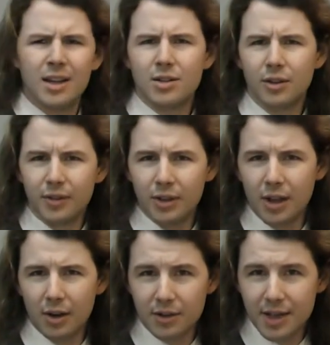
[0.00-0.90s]
So if you
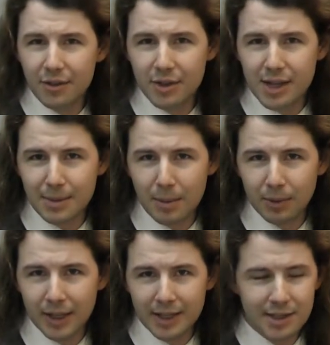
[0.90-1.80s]
notice, every time I
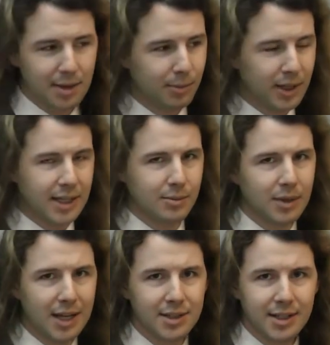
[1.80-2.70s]
play these, I'm playing them
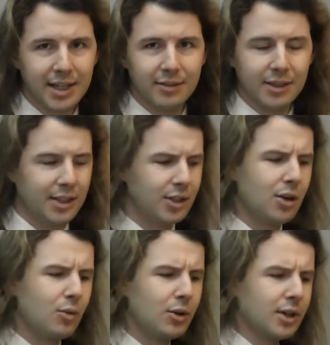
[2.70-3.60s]
nice and evenly. You
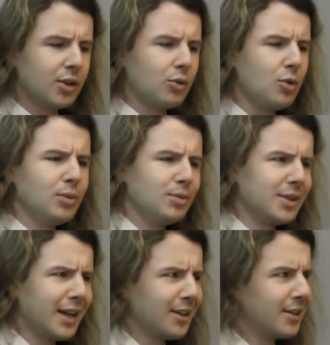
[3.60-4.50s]
don't want to group them
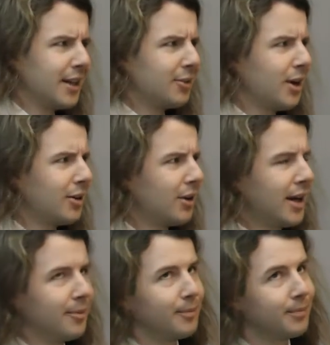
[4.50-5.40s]
together like right,
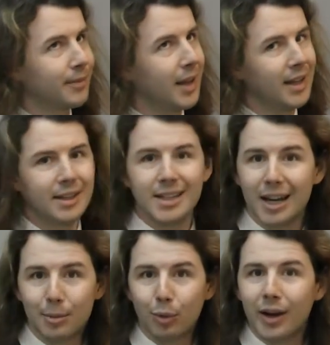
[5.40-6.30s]
right, and then
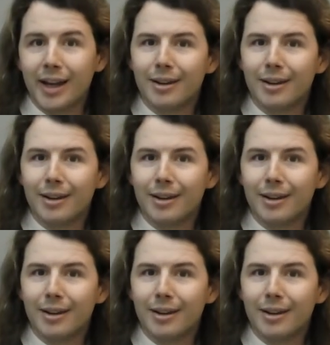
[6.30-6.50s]
take a break,